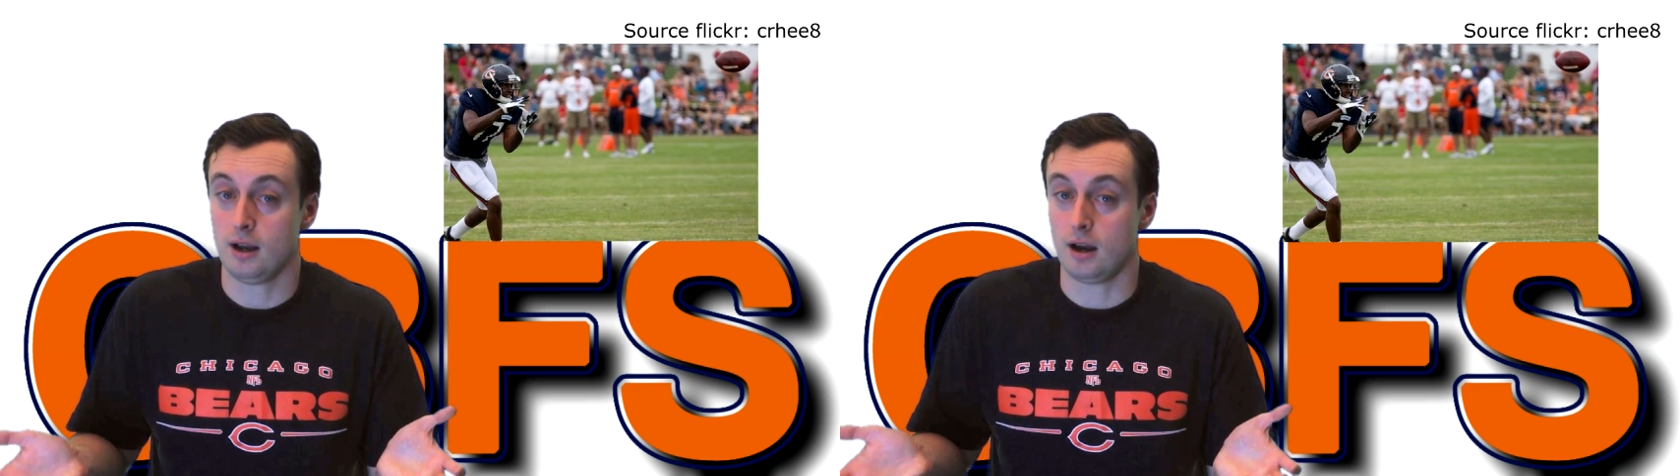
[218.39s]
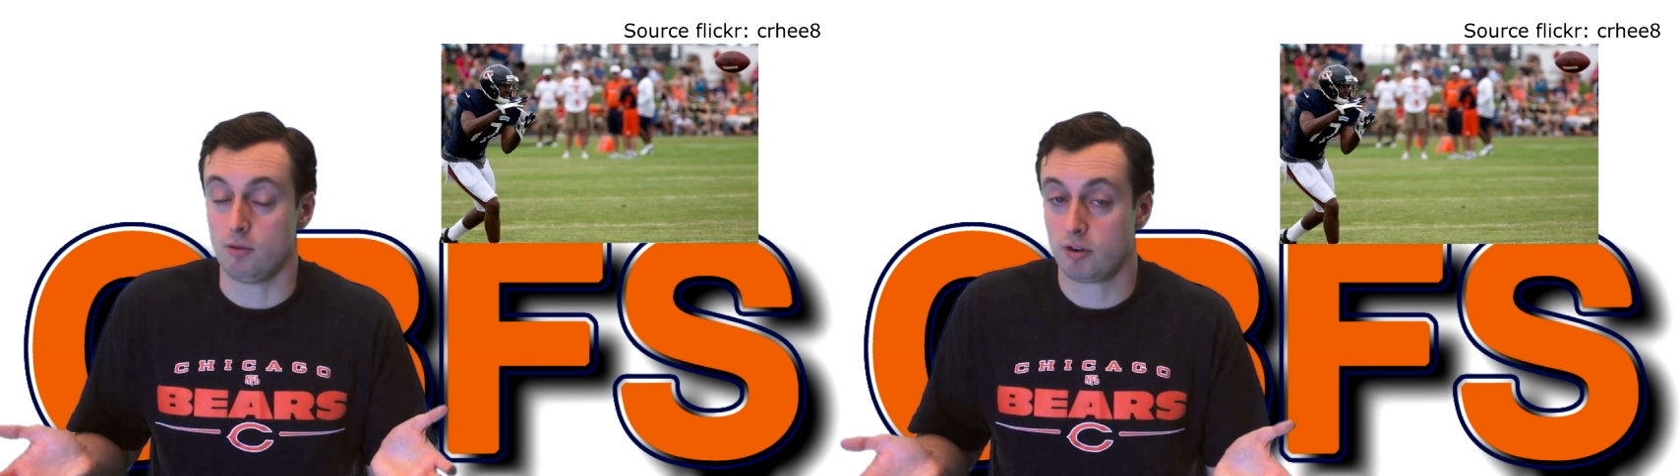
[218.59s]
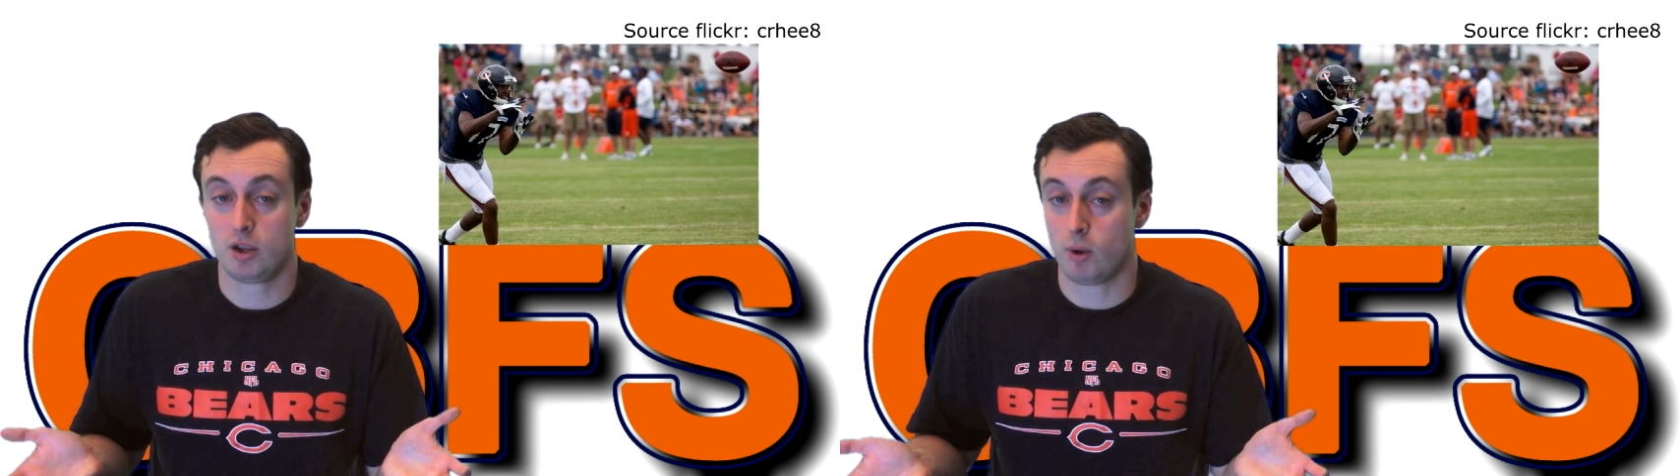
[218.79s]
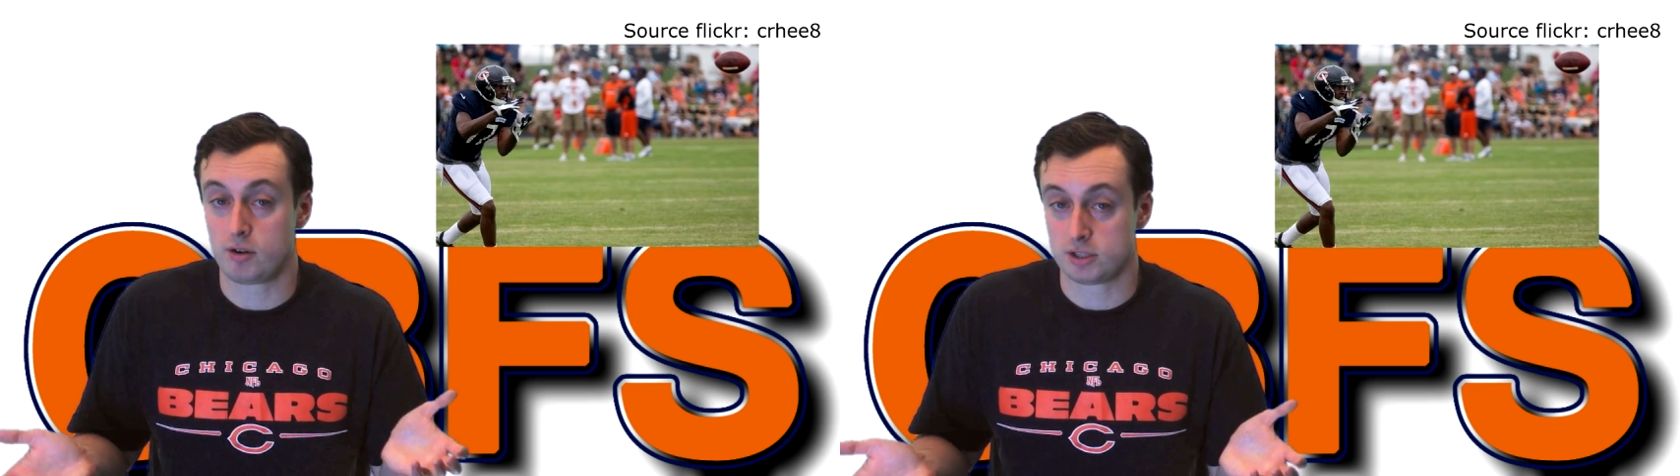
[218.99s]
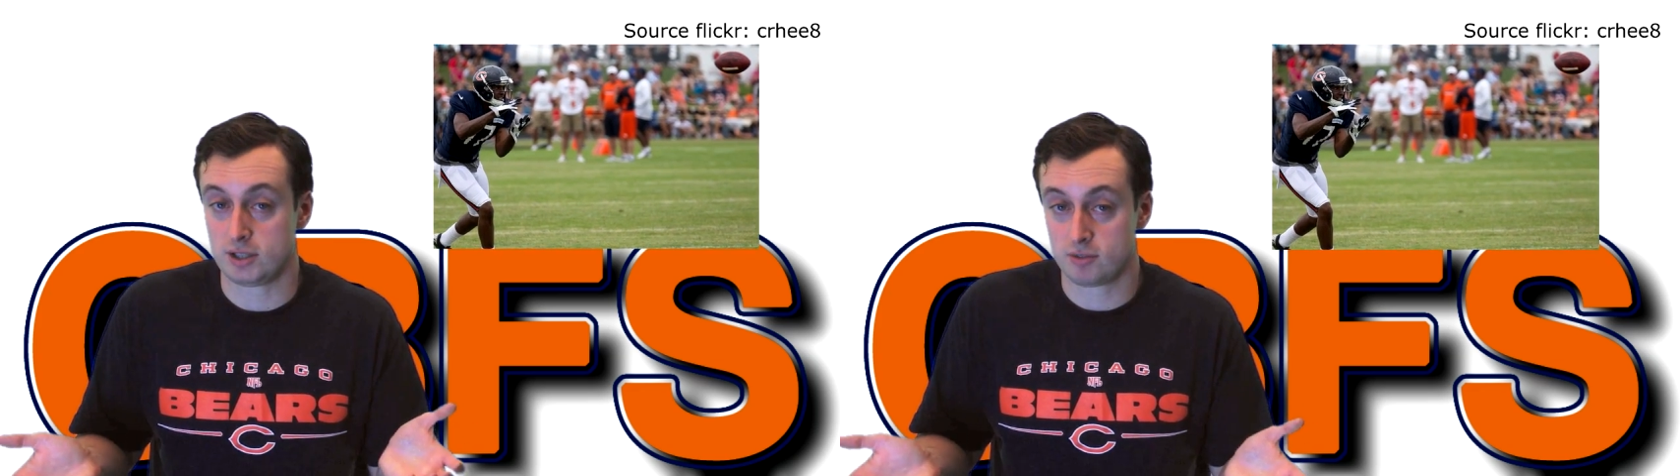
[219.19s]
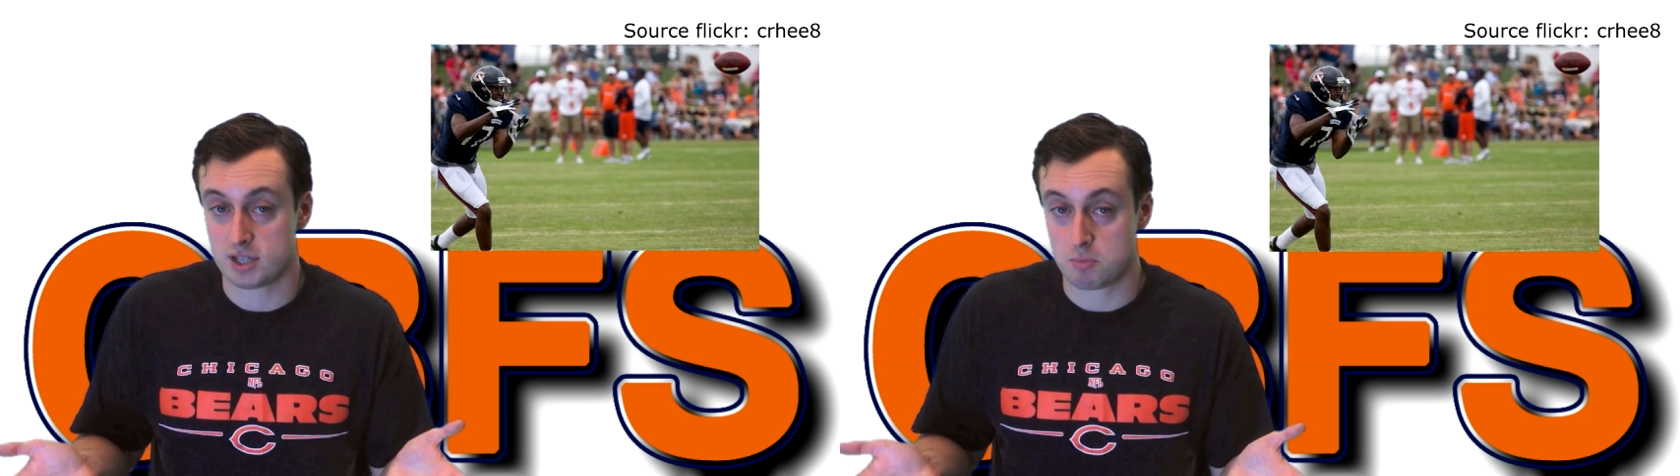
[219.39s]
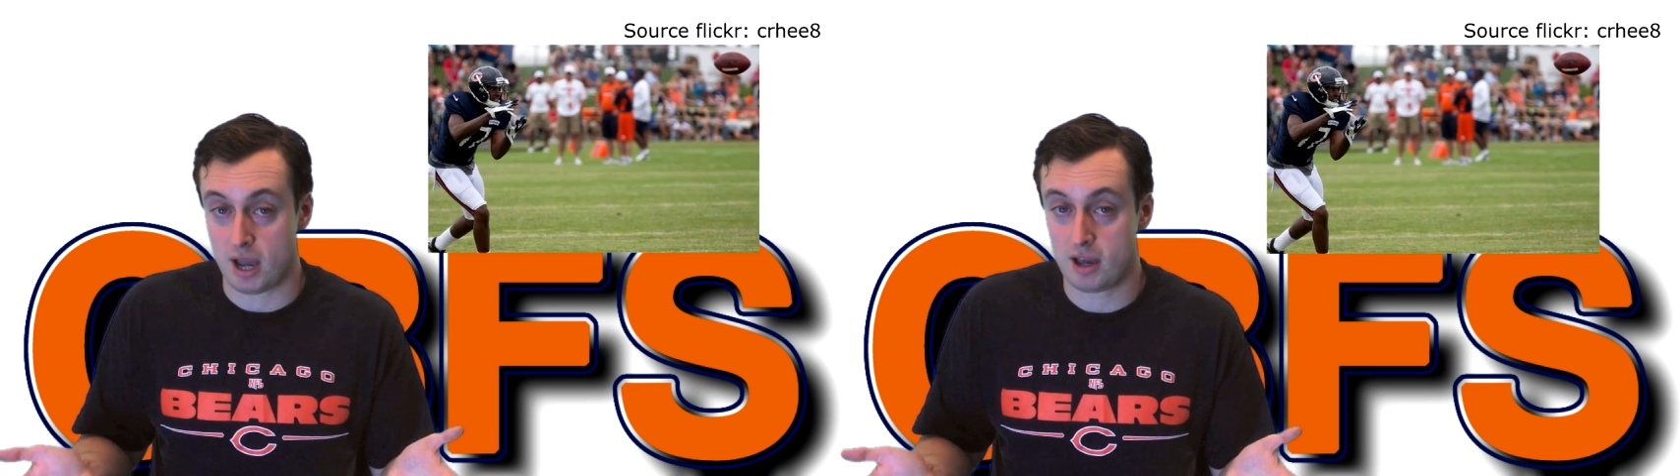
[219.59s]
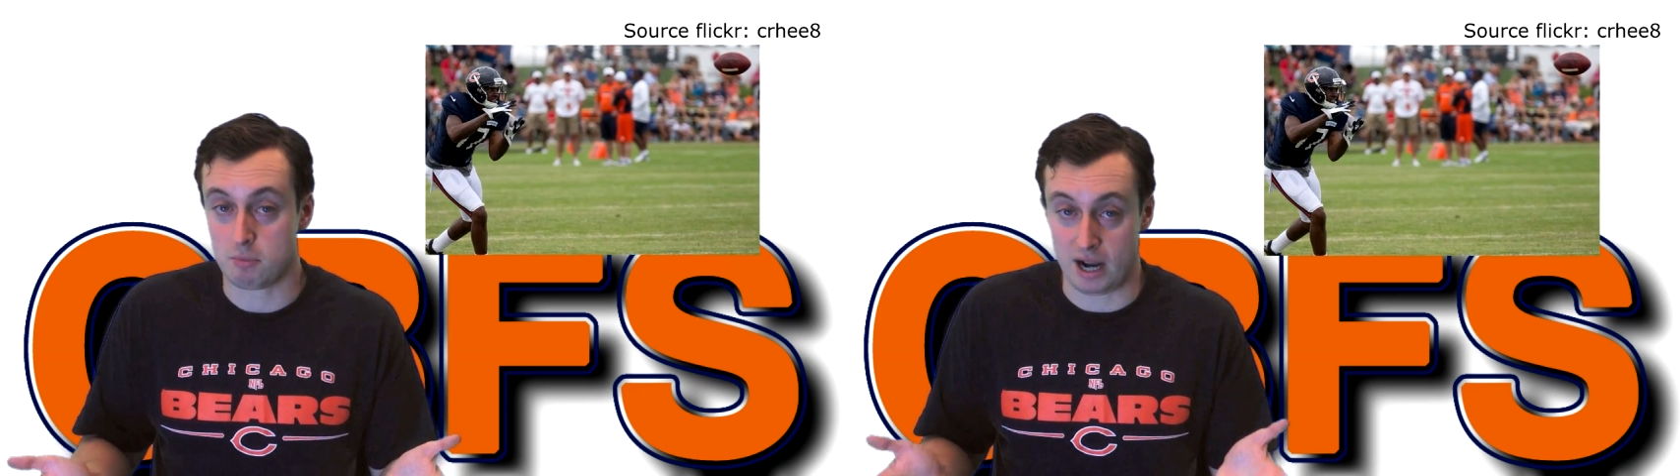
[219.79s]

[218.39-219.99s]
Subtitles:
a rookie wide receiver this bad,